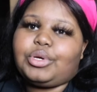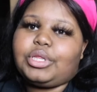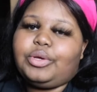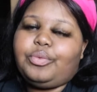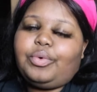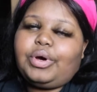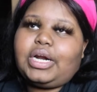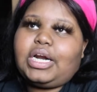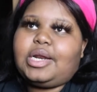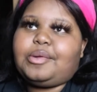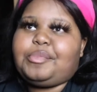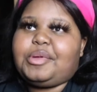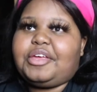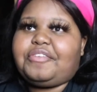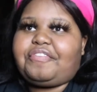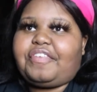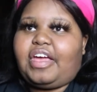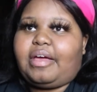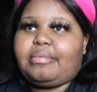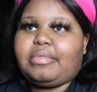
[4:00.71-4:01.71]
really wanted a
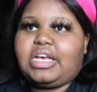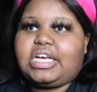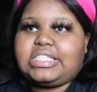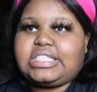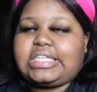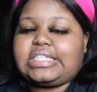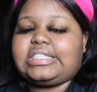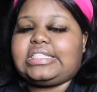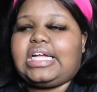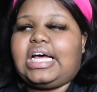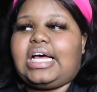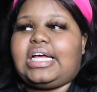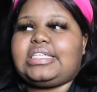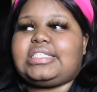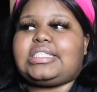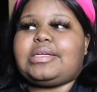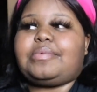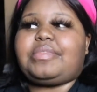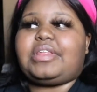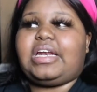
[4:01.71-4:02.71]
big family because it's not
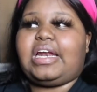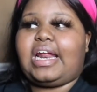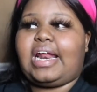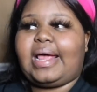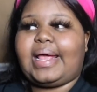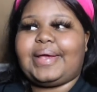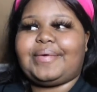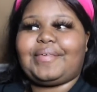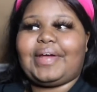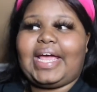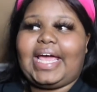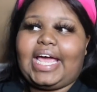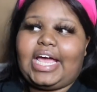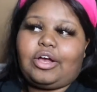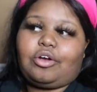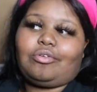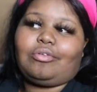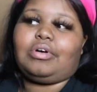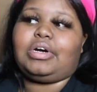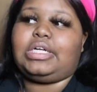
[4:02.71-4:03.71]
something that I ever
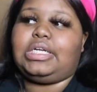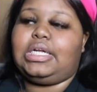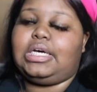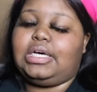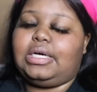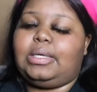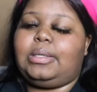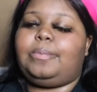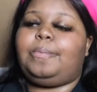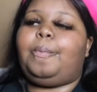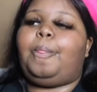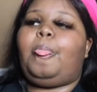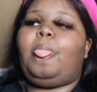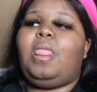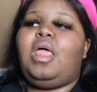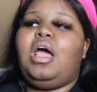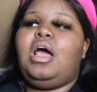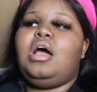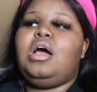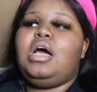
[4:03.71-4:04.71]
had growing up.
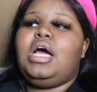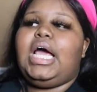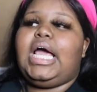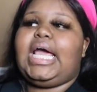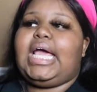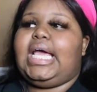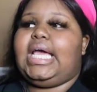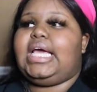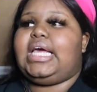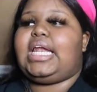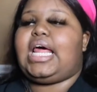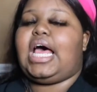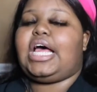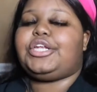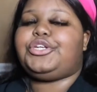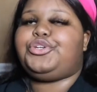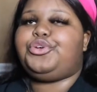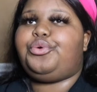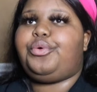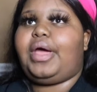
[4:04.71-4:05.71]
And I
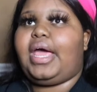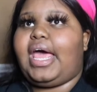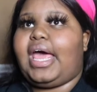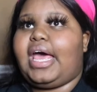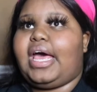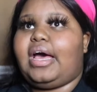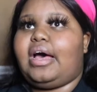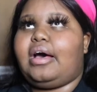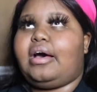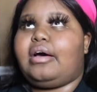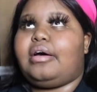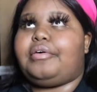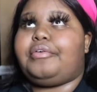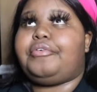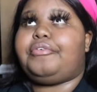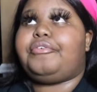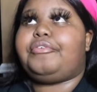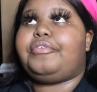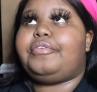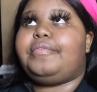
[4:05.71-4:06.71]
do
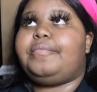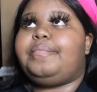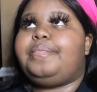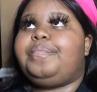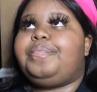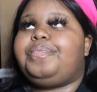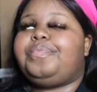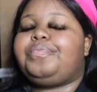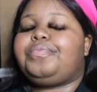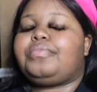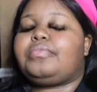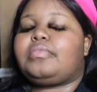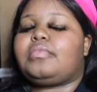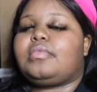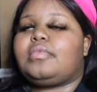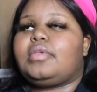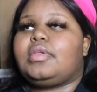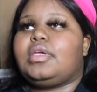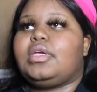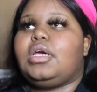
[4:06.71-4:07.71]
have
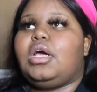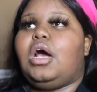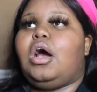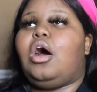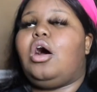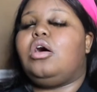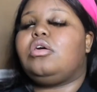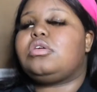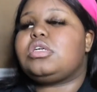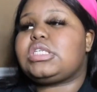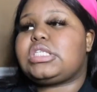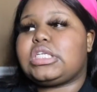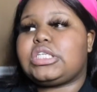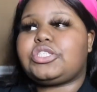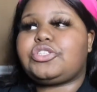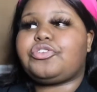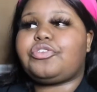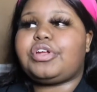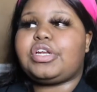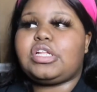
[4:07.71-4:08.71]
an older
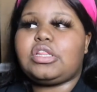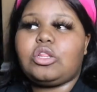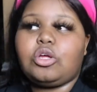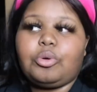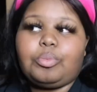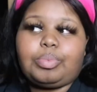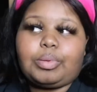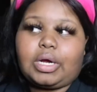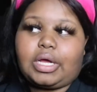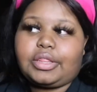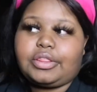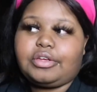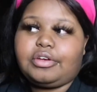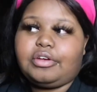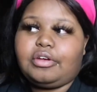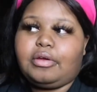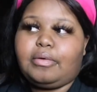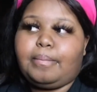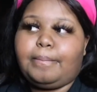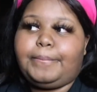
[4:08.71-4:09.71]
sister and a little
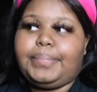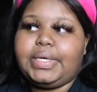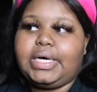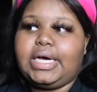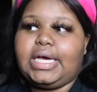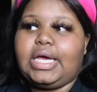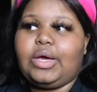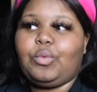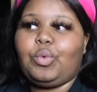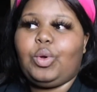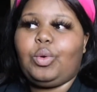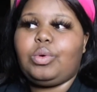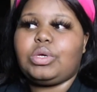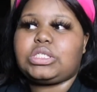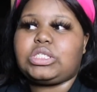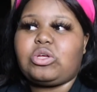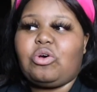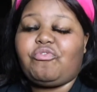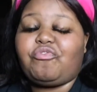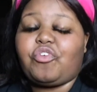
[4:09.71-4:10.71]
brother, but we were
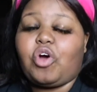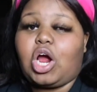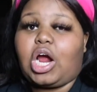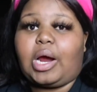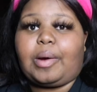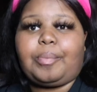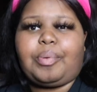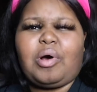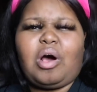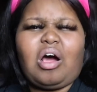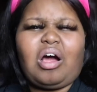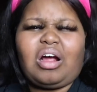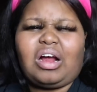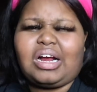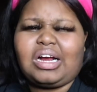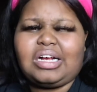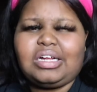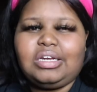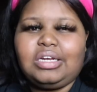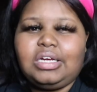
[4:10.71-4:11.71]
so far
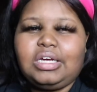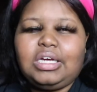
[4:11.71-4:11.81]
apart